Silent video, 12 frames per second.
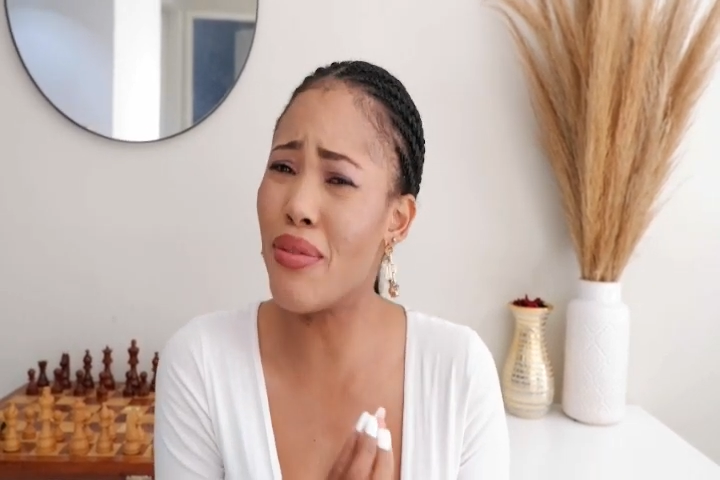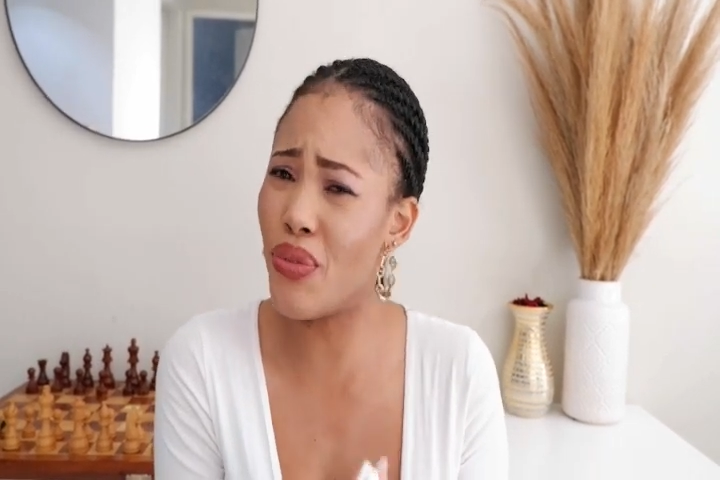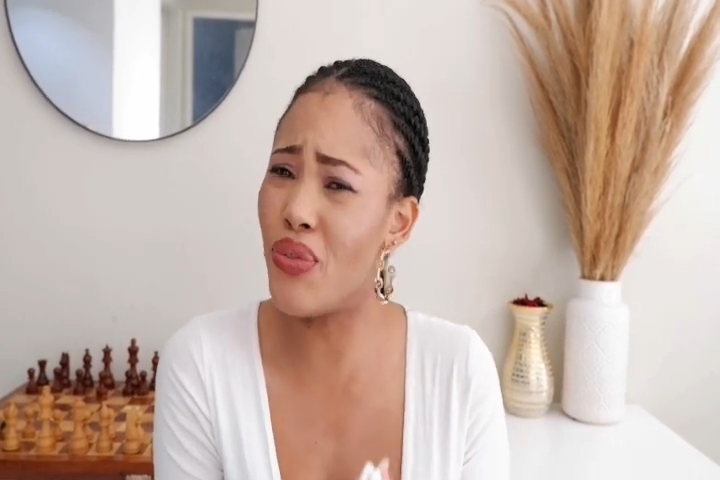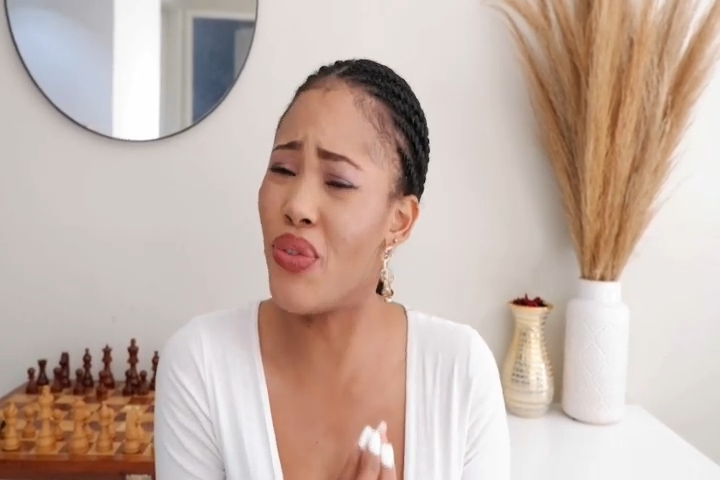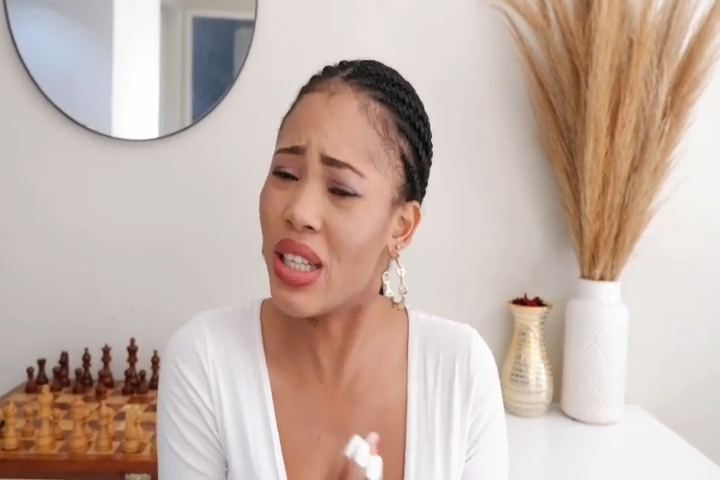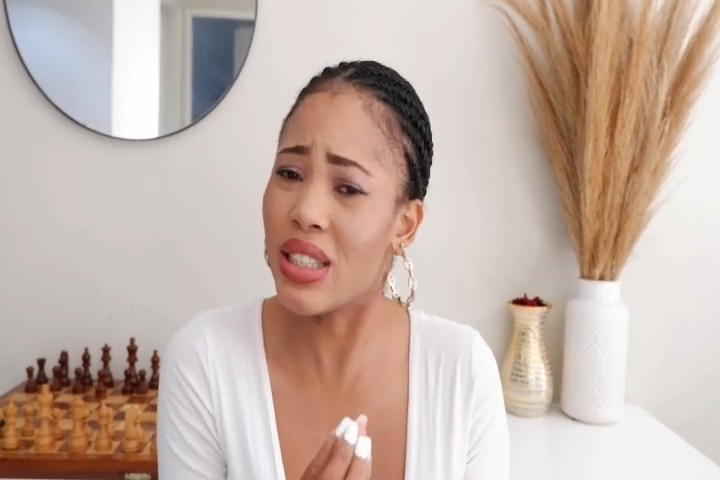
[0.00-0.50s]

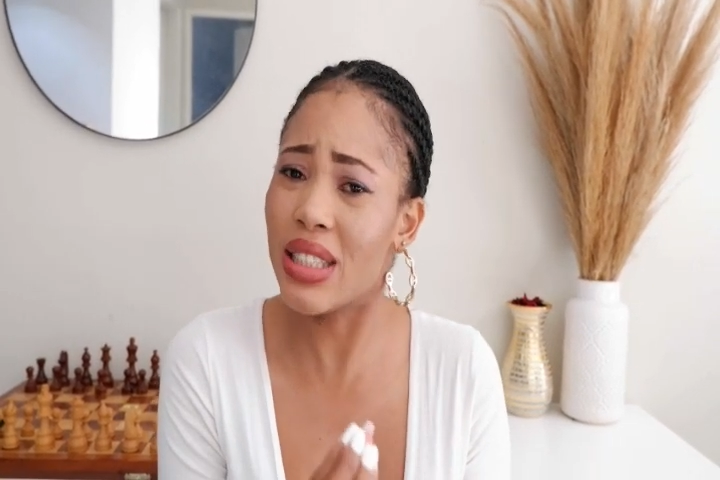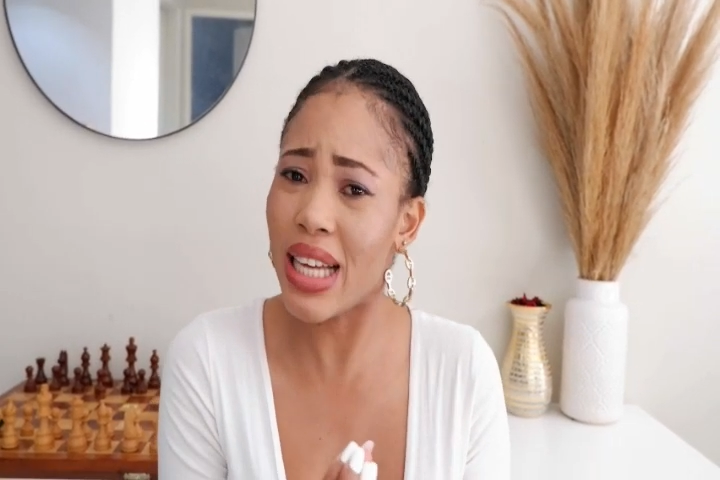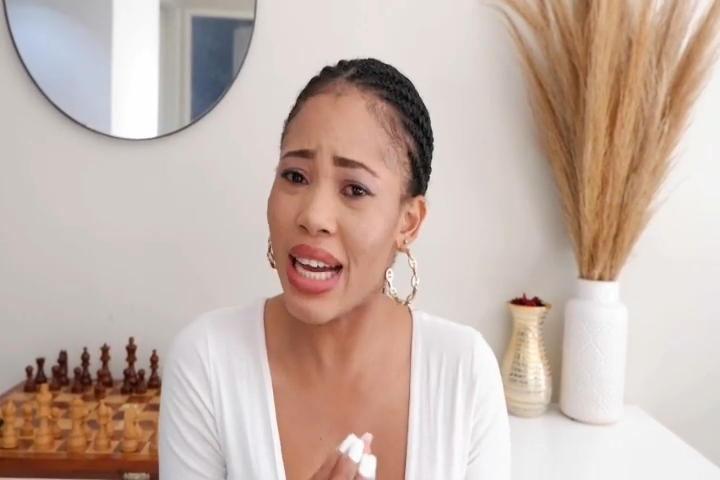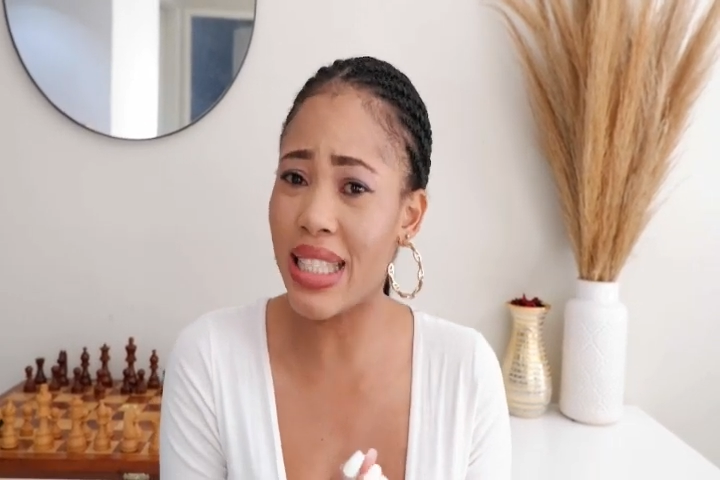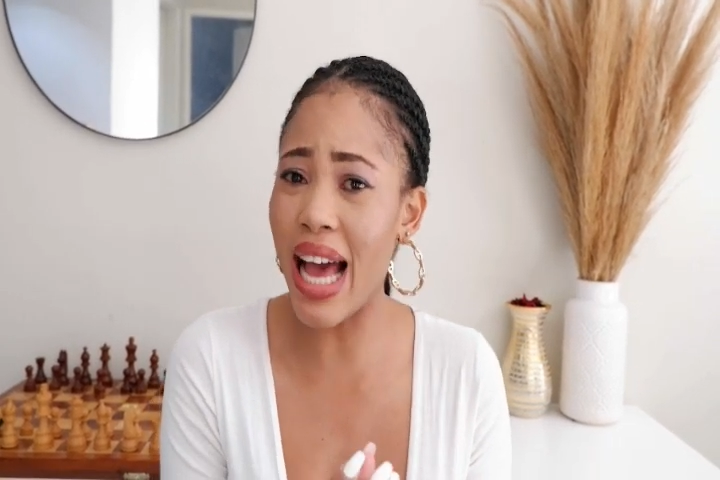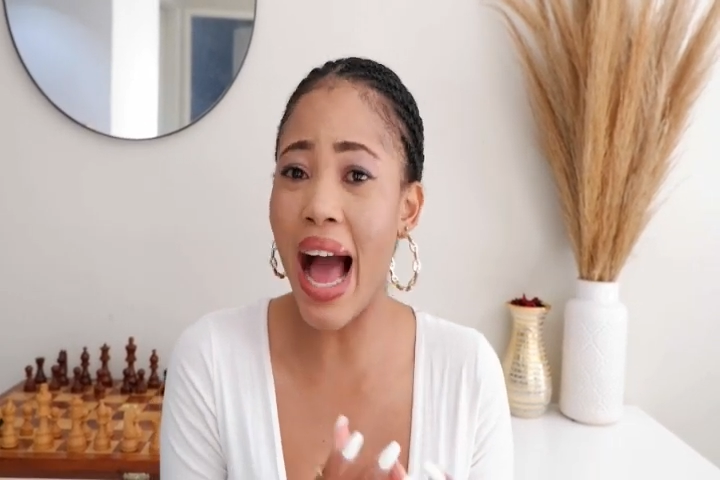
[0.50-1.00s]
feel
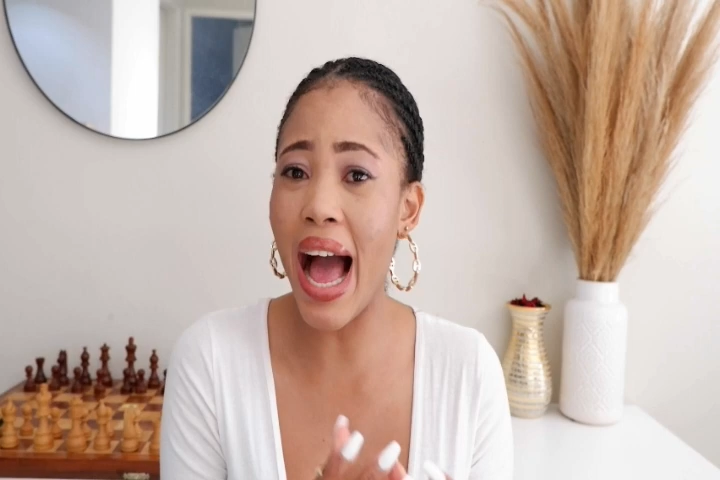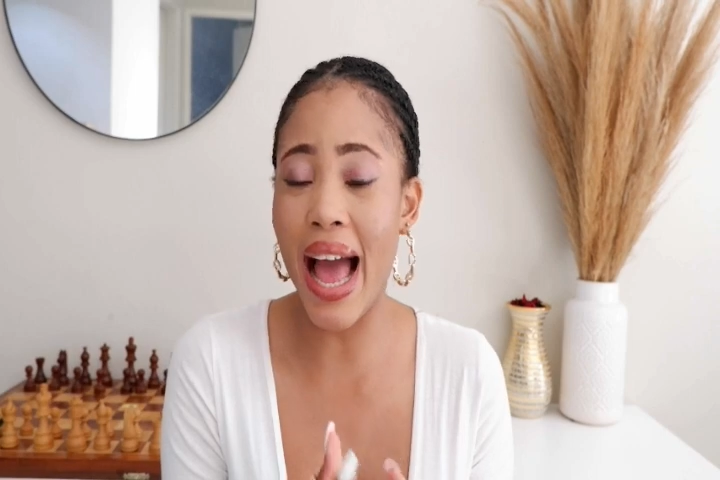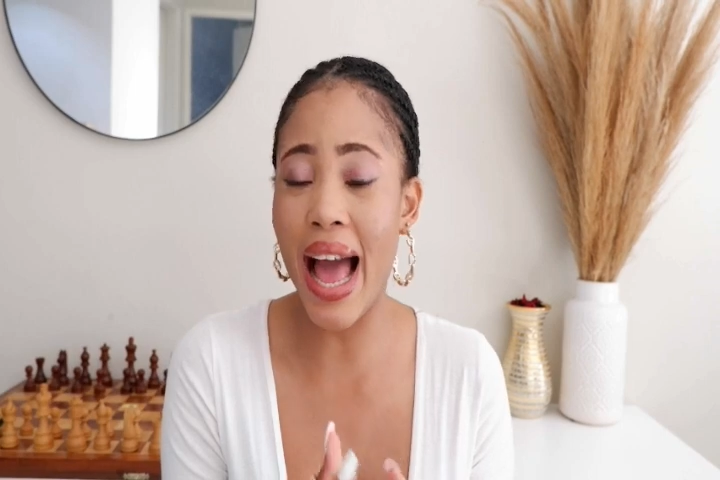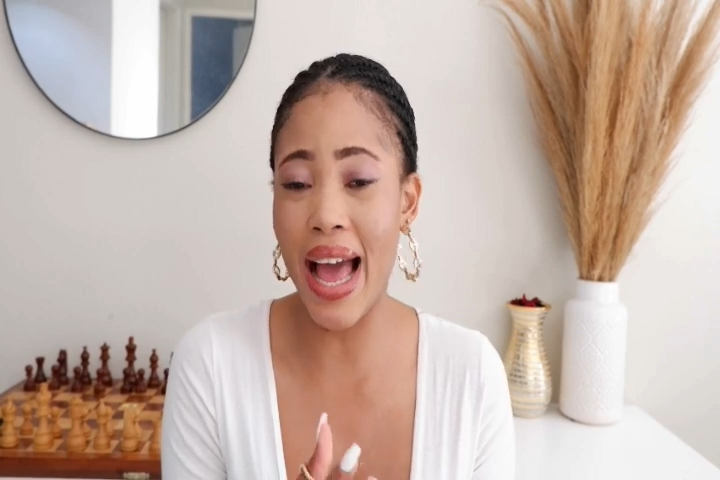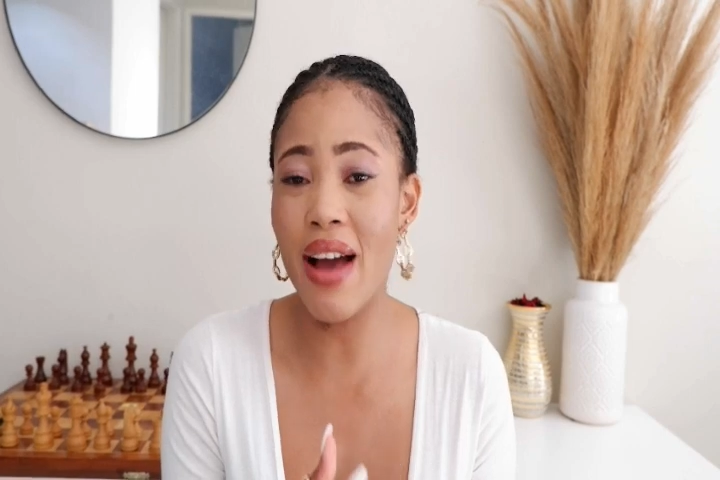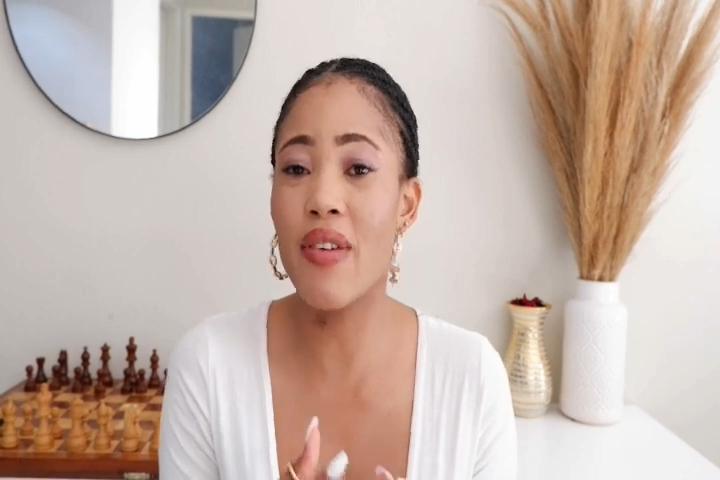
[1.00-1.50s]
that I
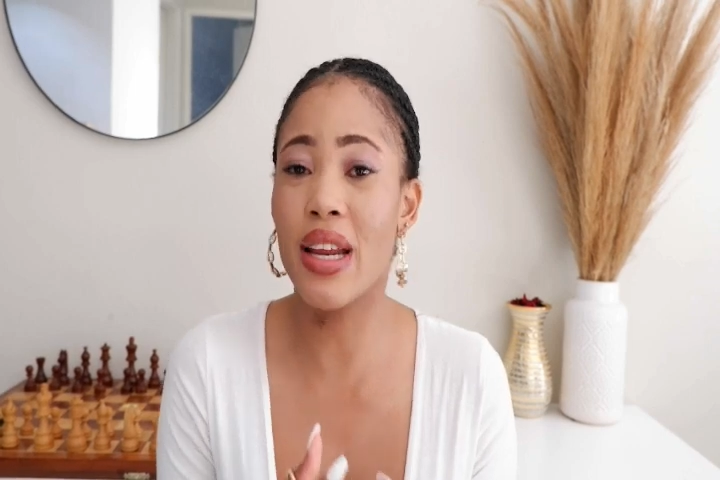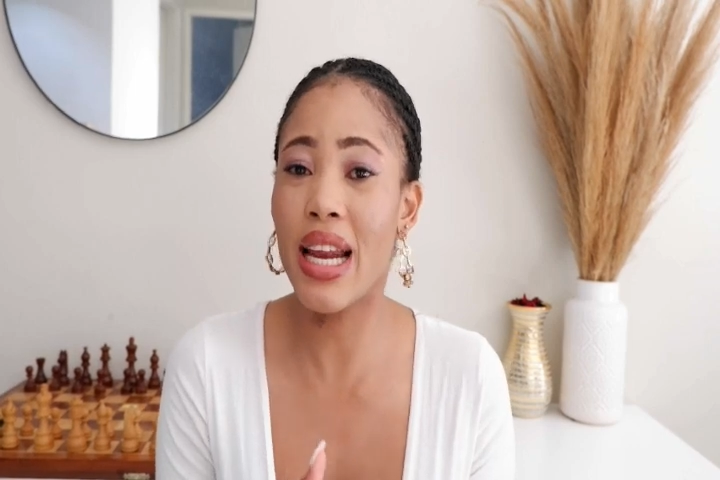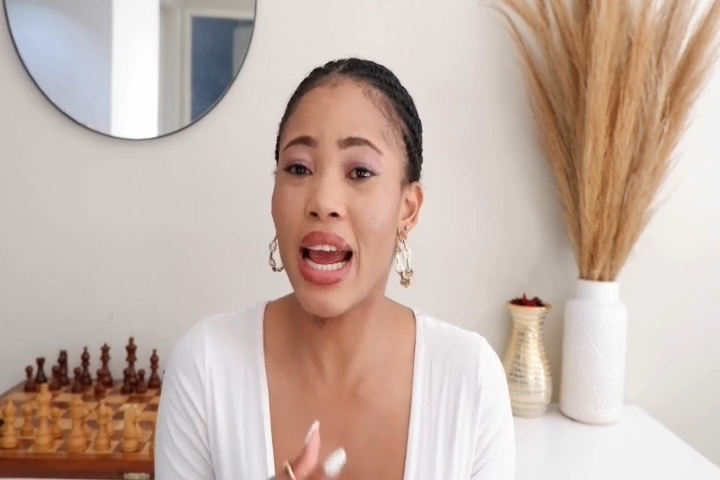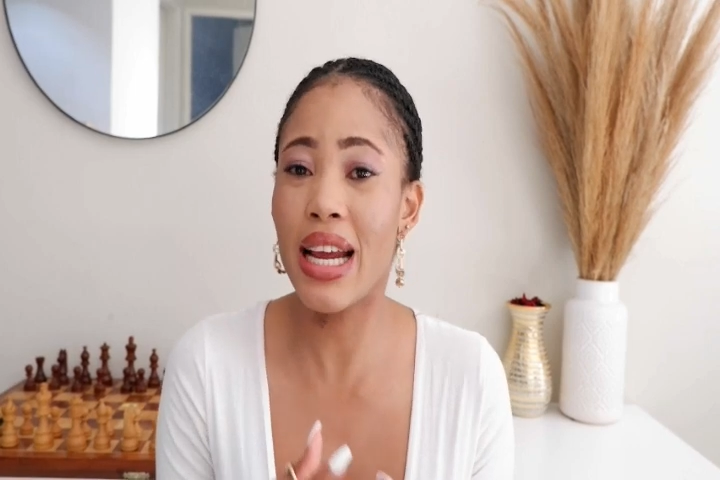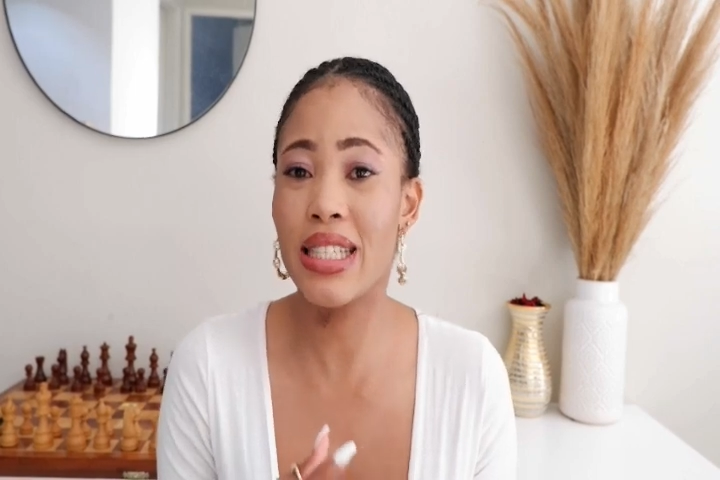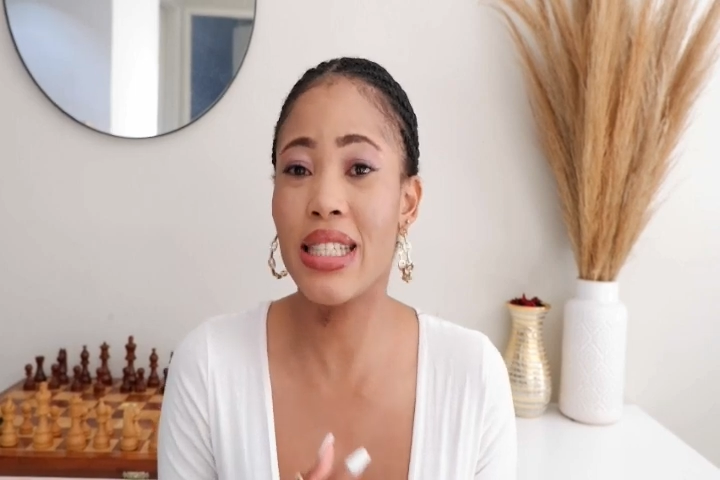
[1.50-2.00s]
have
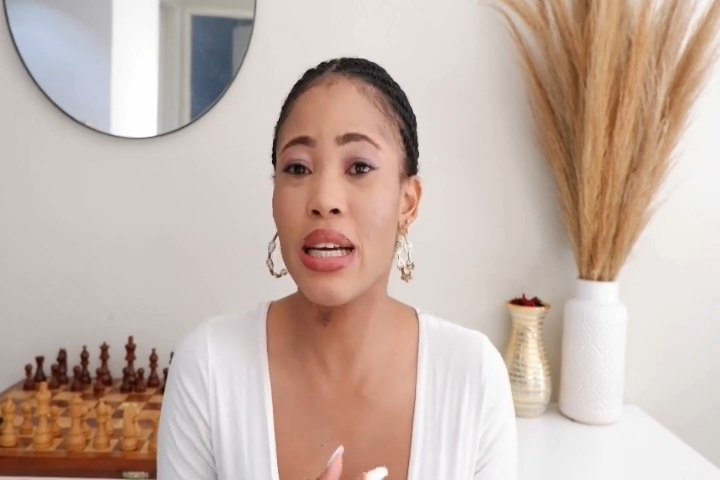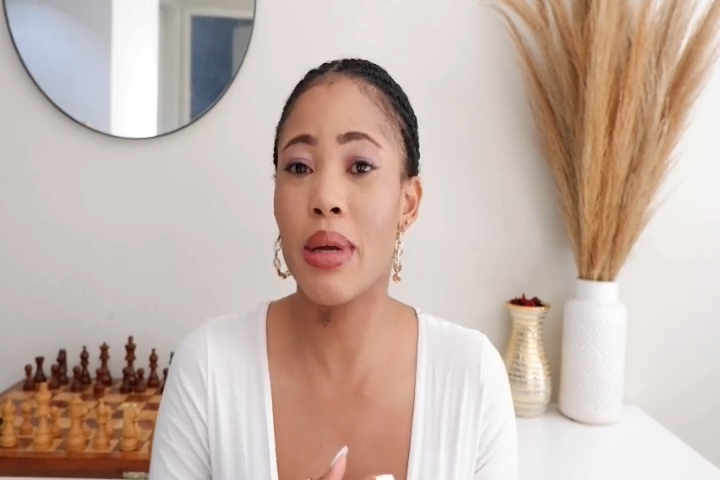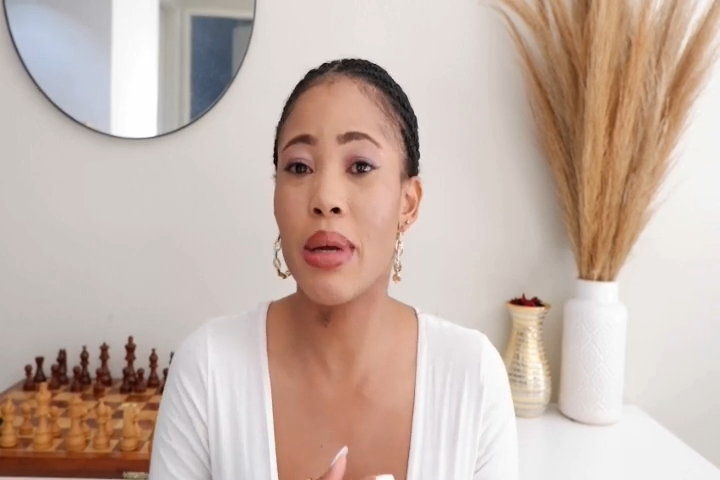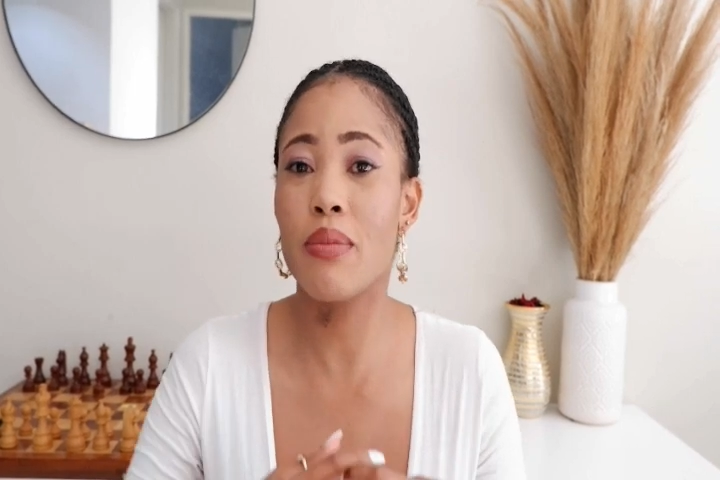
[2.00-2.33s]
an idea,